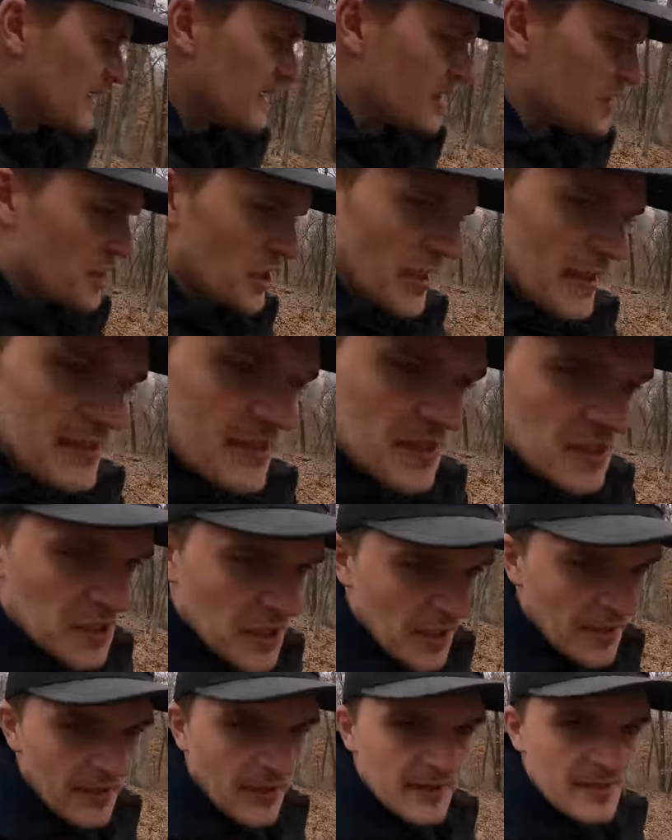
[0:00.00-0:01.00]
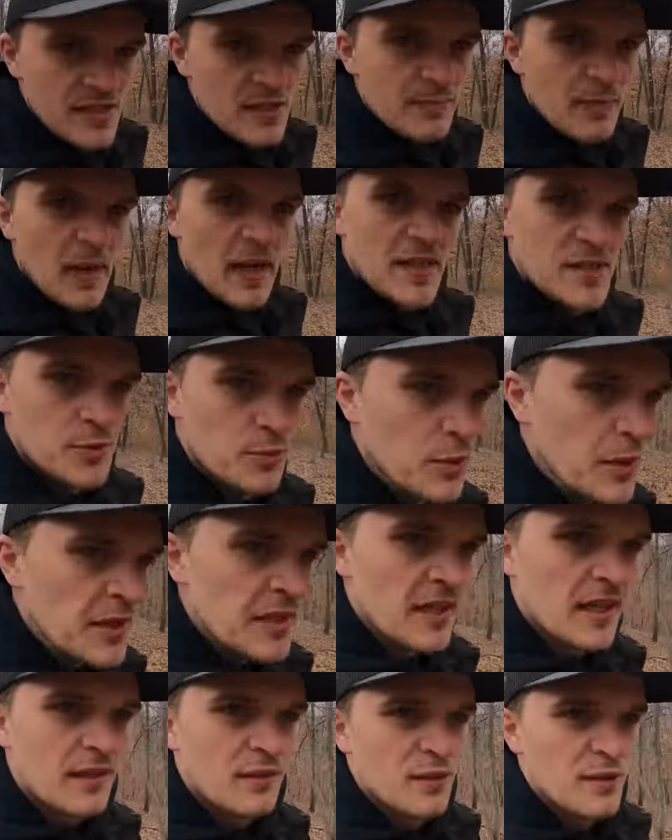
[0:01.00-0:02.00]
get a chance to shed hunt this past
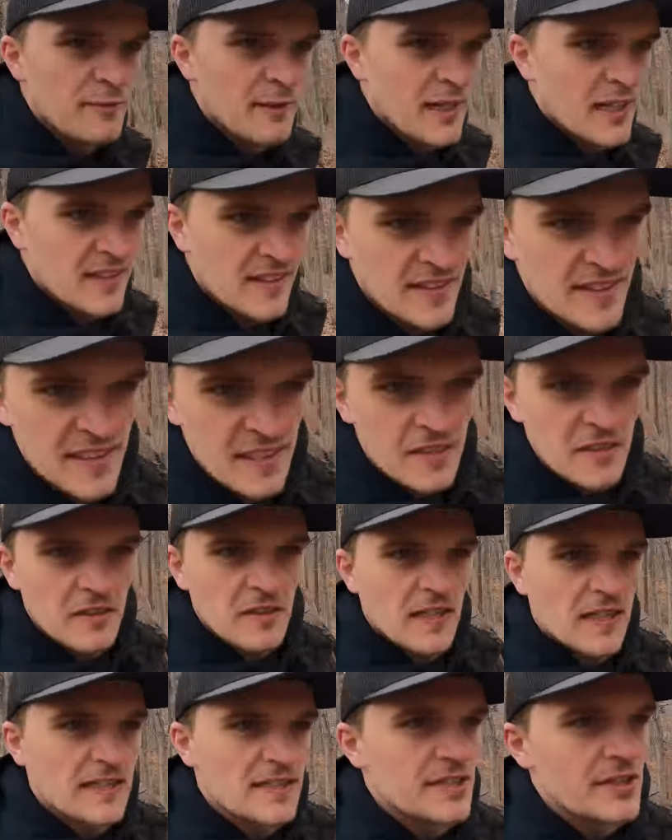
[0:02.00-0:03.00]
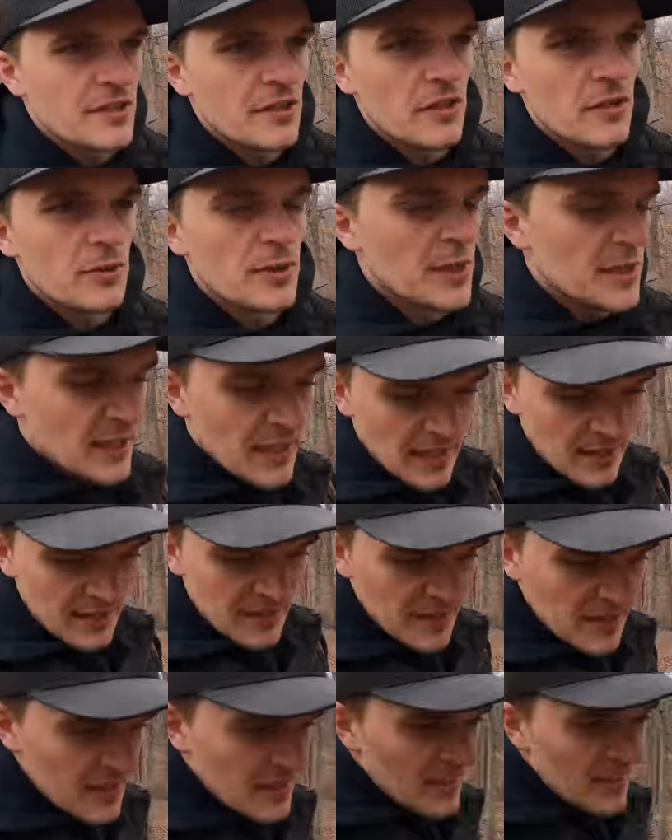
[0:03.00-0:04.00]
weekend. We've been at the Deer Classic all weekend.
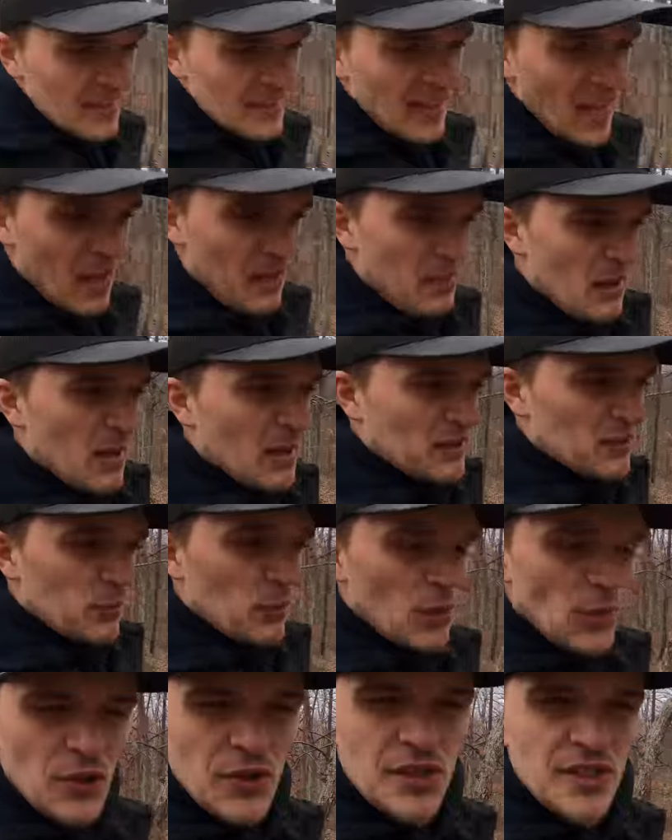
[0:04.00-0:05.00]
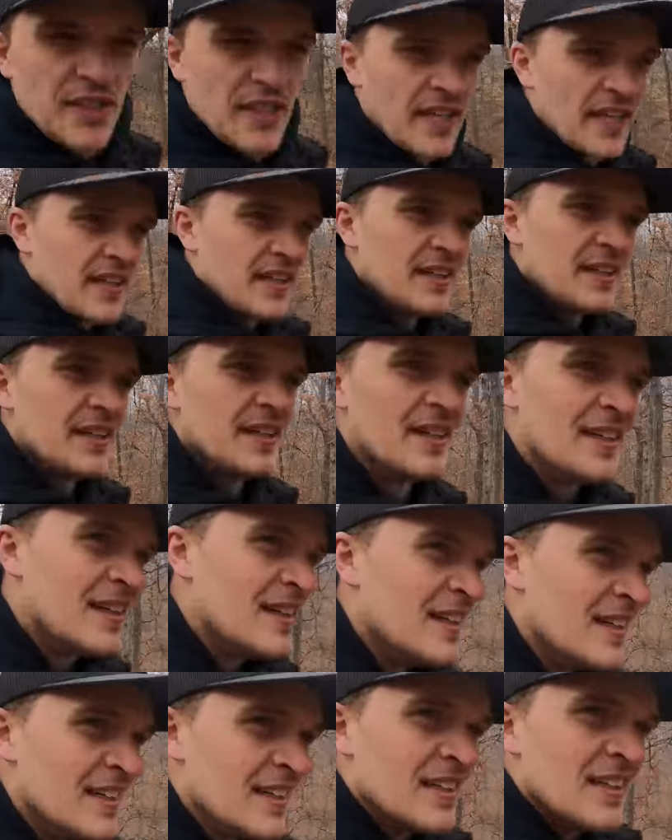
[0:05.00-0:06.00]
Came back to work today
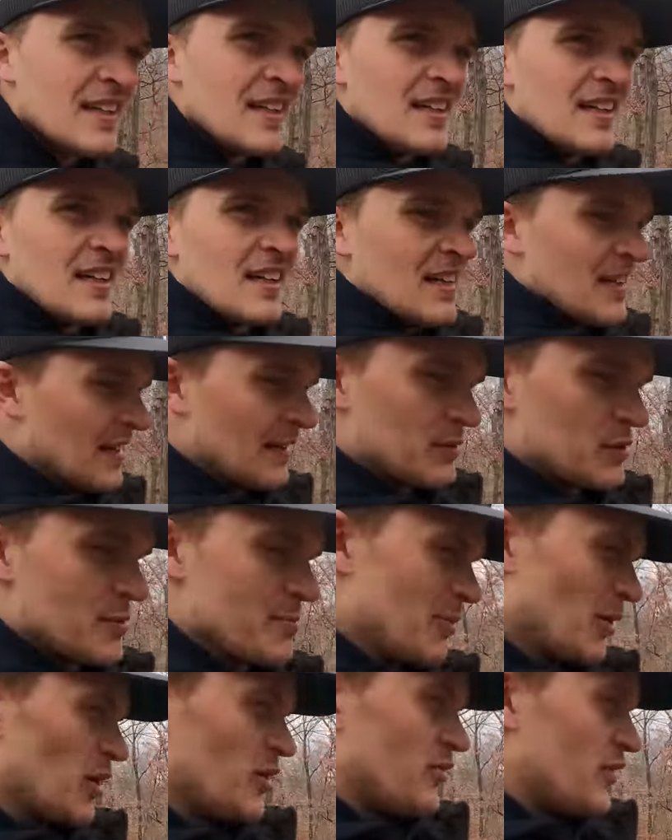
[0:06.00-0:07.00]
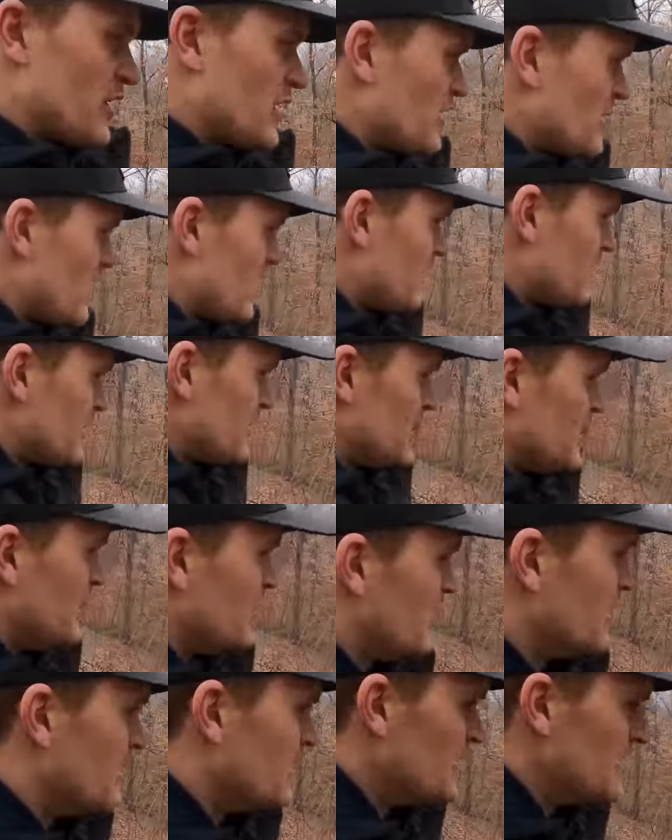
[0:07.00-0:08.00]
and it was a perfect cloudy
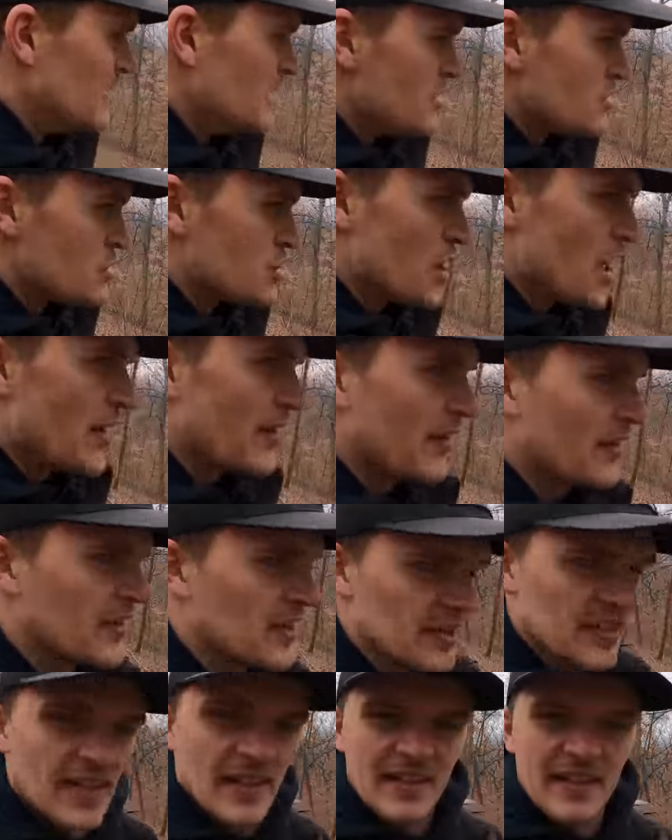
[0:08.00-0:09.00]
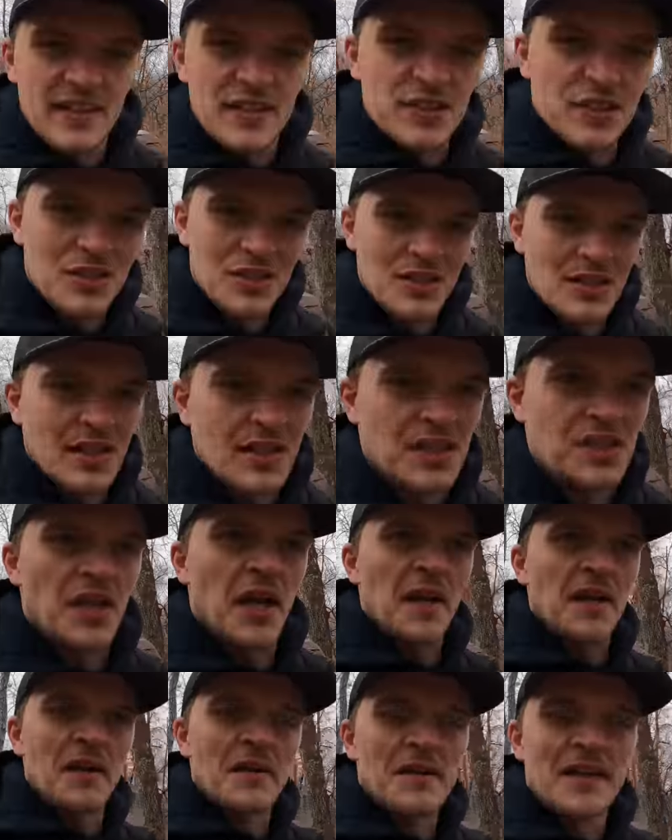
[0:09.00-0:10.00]
shed hunting day and I just couldn't get
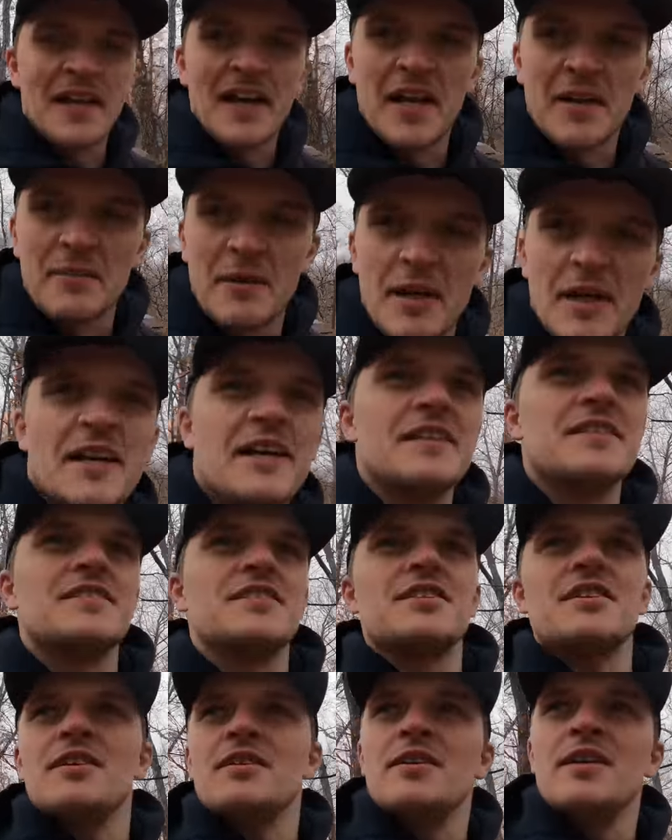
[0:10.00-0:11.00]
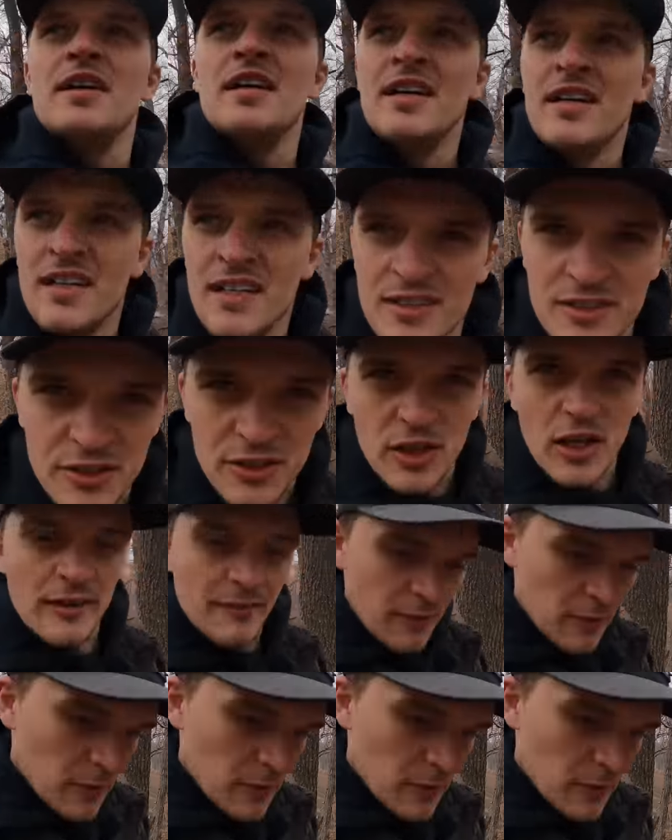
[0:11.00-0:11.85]
shed hunting out of my head. So took off a